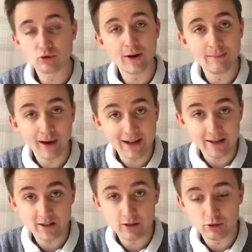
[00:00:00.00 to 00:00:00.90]
Trained by
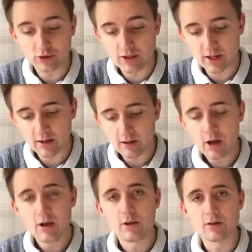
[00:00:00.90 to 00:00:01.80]
Alexandra Dunn,
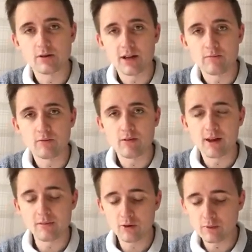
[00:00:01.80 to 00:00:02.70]
who's a name you
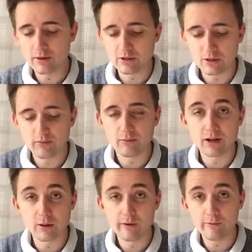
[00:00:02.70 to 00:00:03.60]
may not be too
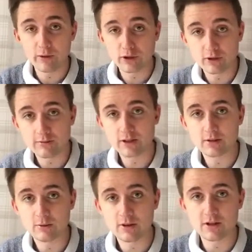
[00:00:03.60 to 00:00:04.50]
familiar with, but she's
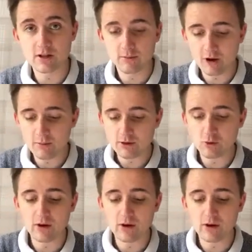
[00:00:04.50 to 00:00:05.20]
amongst the winners at the moment.